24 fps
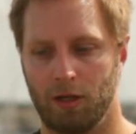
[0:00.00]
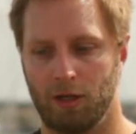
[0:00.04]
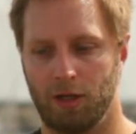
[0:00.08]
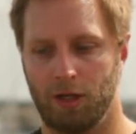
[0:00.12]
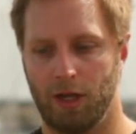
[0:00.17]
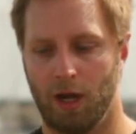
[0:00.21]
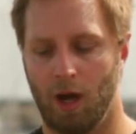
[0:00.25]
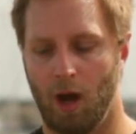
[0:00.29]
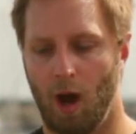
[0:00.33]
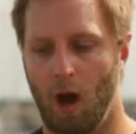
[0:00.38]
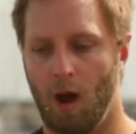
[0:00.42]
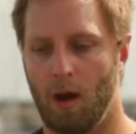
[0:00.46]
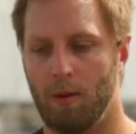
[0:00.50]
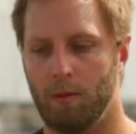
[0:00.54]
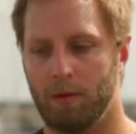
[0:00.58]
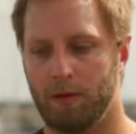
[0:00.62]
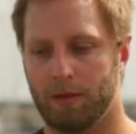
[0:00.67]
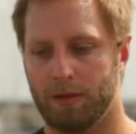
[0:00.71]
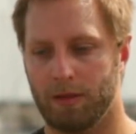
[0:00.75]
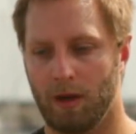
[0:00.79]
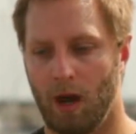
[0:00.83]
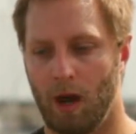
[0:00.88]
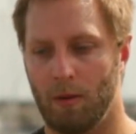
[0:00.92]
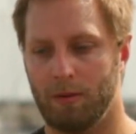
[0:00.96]
you know, I
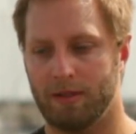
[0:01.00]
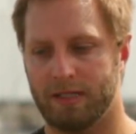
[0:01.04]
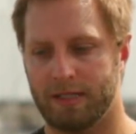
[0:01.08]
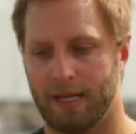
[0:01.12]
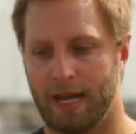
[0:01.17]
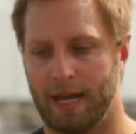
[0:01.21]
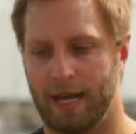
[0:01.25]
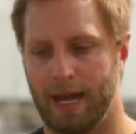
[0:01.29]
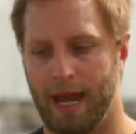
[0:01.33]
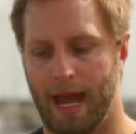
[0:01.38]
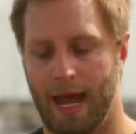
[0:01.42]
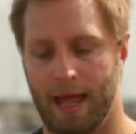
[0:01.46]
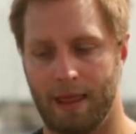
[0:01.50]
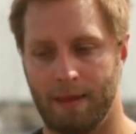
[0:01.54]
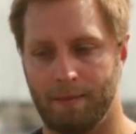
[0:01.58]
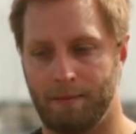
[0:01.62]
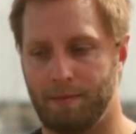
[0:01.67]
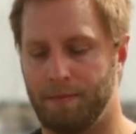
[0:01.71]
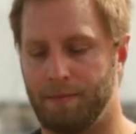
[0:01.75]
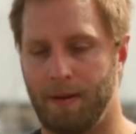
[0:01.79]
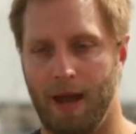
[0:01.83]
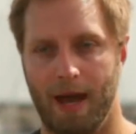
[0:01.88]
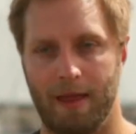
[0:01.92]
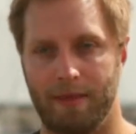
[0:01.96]
would say at
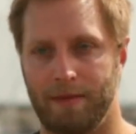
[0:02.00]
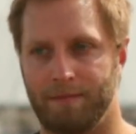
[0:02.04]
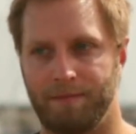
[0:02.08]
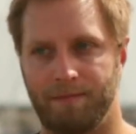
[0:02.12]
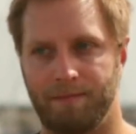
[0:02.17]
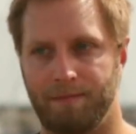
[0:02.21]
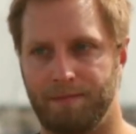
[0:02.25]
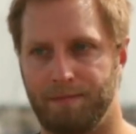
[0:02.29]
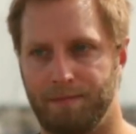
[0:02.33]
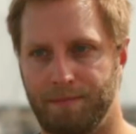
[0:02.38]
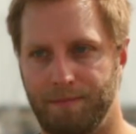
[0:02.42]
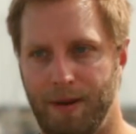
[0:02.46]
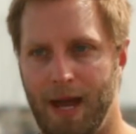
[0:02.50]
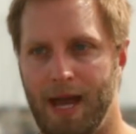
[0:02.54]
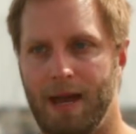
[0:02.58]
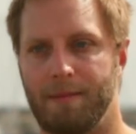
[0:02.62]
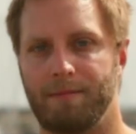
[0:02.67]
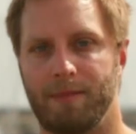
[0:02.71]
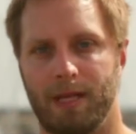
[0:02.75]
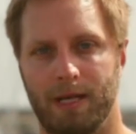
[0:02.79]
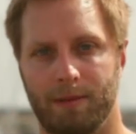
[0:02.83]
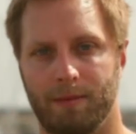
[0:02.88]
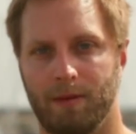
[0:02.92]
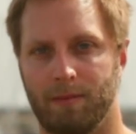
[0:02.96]
the bare
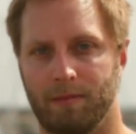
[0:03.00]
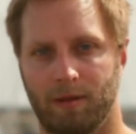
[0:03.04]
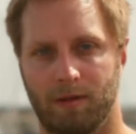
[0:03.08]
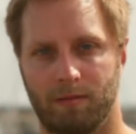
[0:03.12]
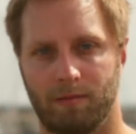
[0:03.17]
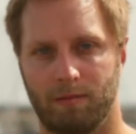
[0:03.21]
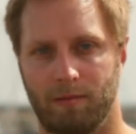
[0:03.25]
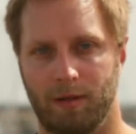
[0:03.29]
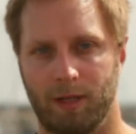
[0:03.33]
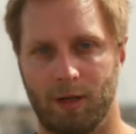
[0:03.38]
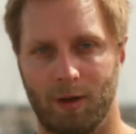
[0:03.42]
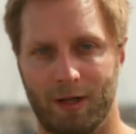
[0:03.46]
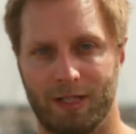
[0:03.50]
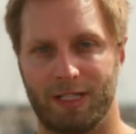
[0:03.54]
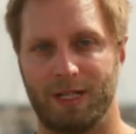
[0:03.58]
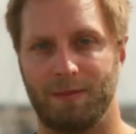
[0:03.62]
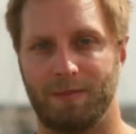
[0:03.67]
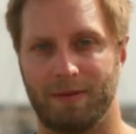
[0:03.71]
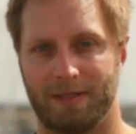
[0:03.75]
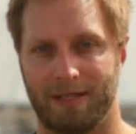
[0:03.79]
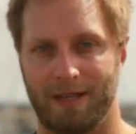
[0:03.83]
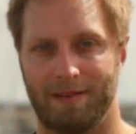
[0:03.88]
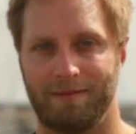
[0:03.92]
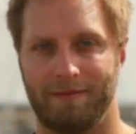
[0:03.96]
minimum,
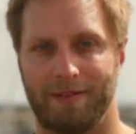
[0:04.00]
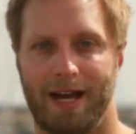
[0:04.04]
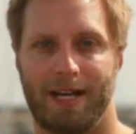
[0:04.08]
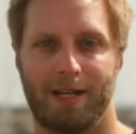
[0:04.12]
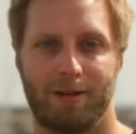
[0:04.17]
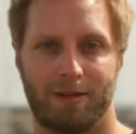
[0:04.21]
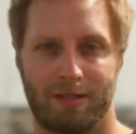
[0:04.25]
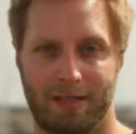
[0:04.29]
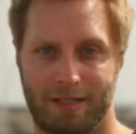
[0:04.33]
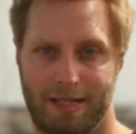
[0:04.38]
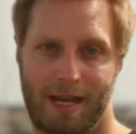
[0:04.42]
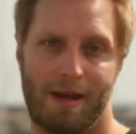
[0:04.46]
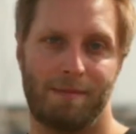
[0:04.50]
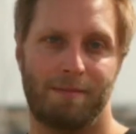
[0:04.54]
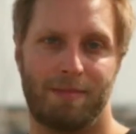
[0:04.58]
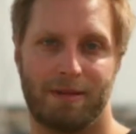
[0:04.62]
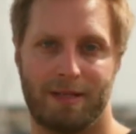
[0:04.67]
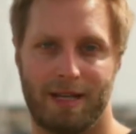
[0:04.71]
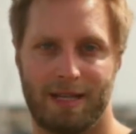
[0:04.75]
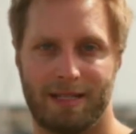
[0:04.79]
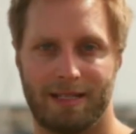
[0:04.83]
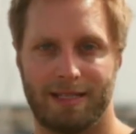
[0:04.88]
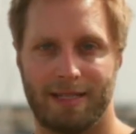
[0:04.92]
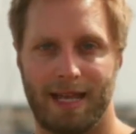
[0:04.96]
90% value to
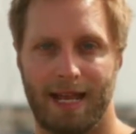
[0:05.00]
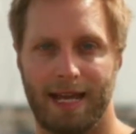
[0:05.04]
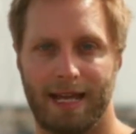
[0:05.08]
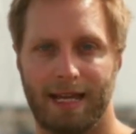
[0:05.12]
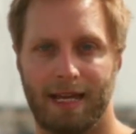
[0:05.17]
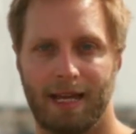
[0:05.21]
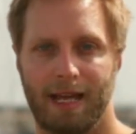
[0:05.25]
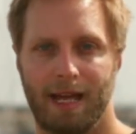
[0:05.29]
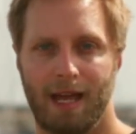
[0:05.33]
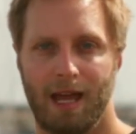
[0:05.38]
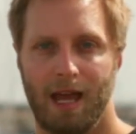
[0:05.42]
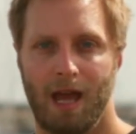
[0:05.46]
10% selling.